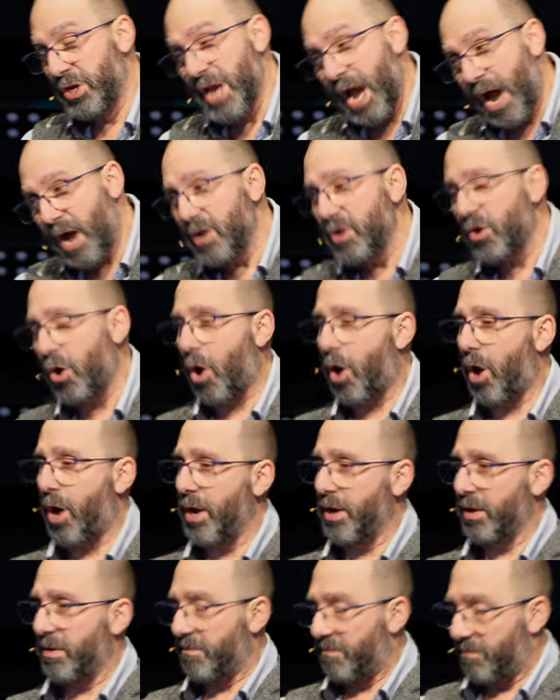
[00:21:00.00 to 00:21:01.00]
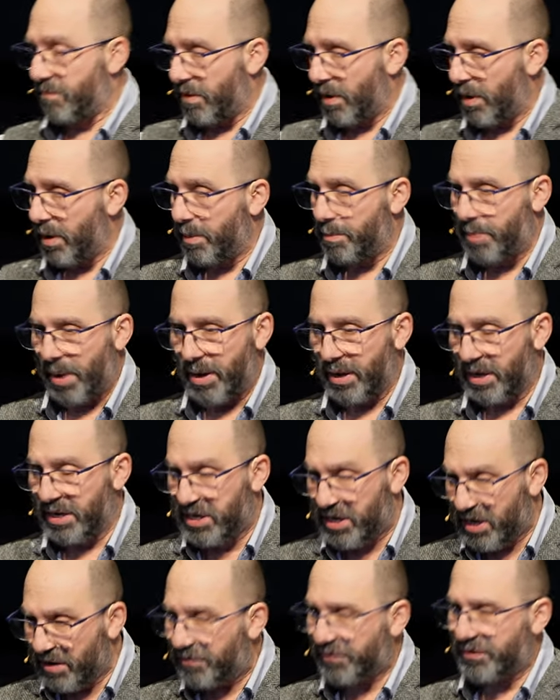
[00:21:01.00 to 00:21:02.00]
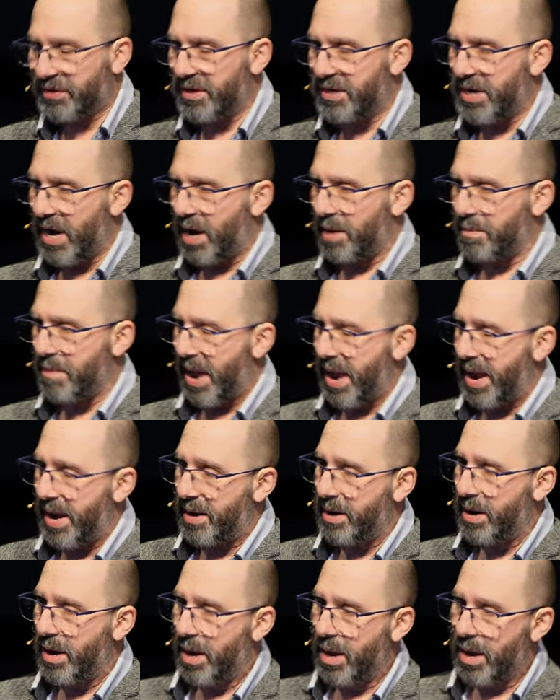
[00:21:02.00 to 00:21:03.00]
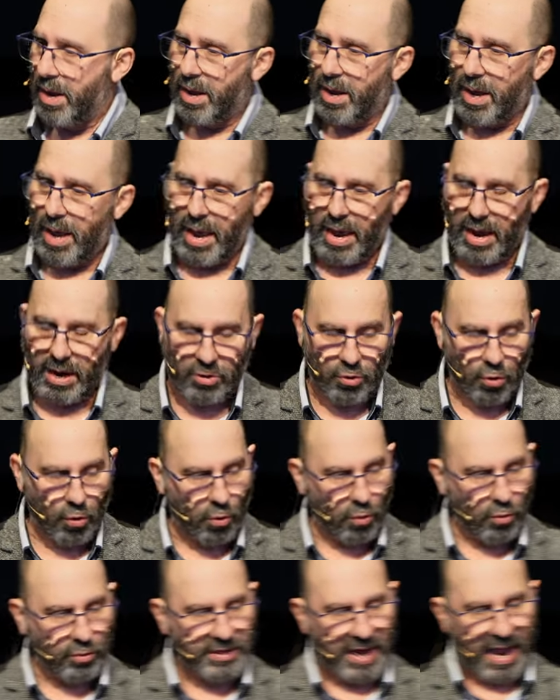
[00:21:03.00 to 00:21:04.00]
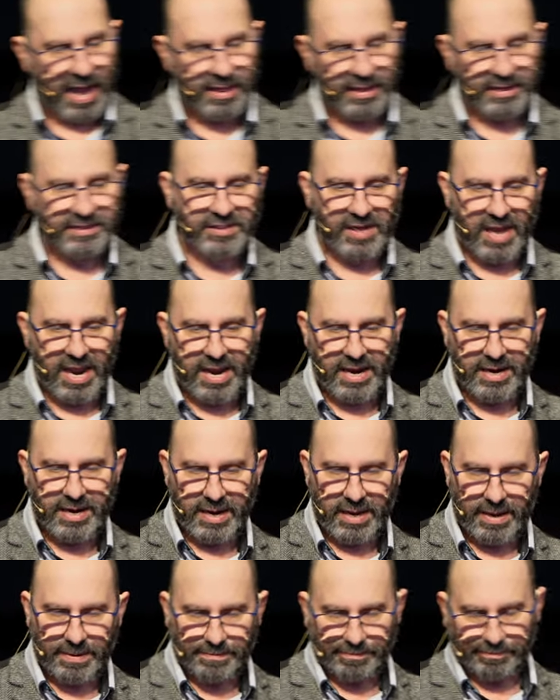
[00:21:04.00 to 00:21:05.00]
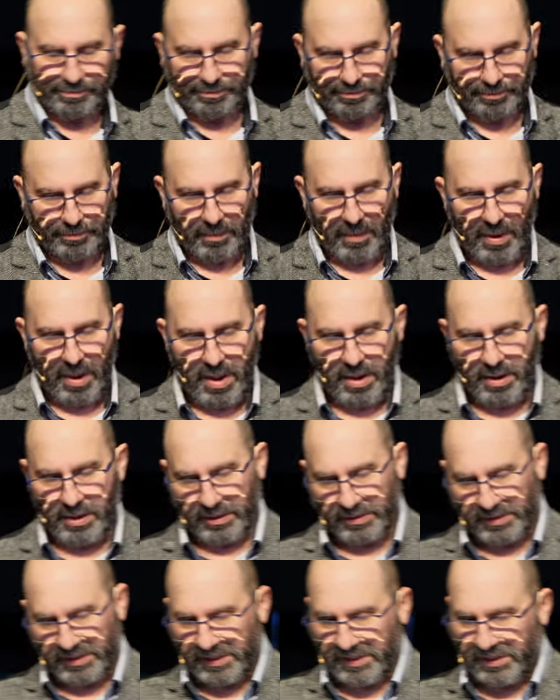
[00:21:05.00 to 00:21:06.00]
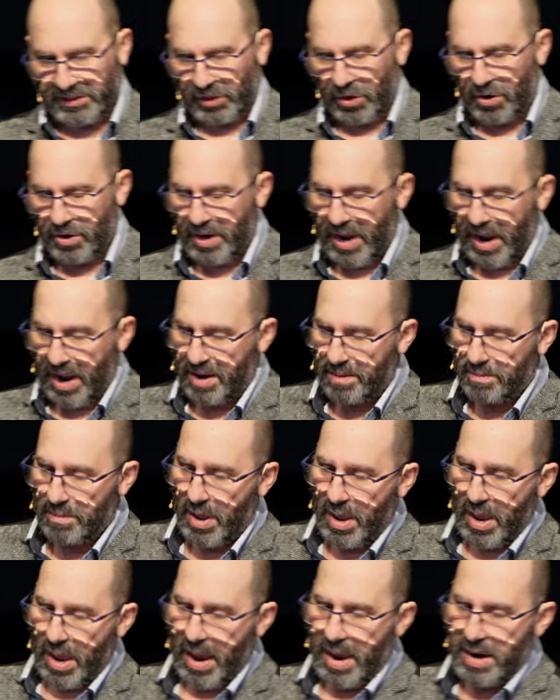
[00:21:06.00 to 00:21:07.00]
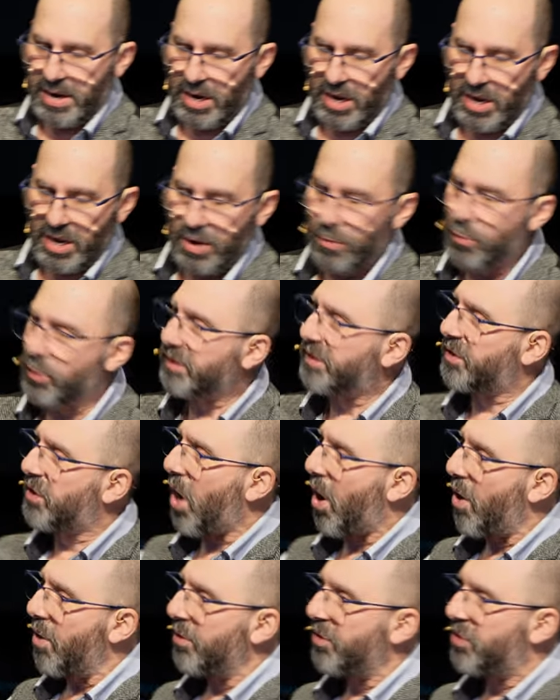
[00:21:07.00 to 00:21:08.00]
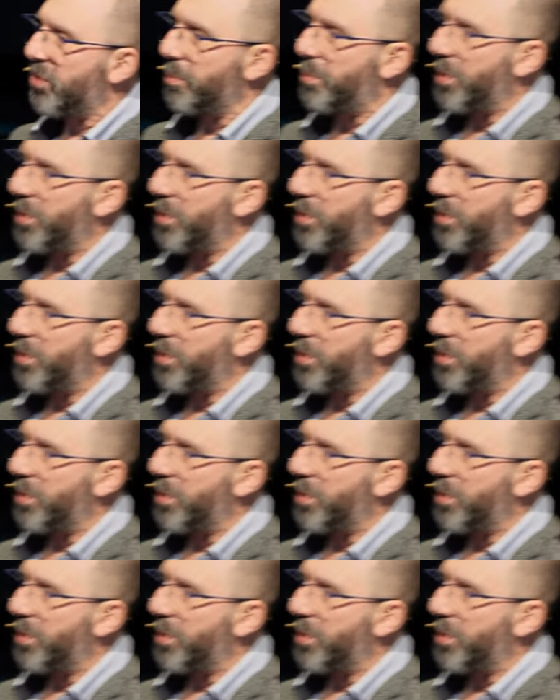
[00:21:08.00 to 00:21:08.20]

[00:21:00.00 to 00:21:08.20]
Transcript: young guy, but a gifted young man called Alexander, was his surname, and he was going to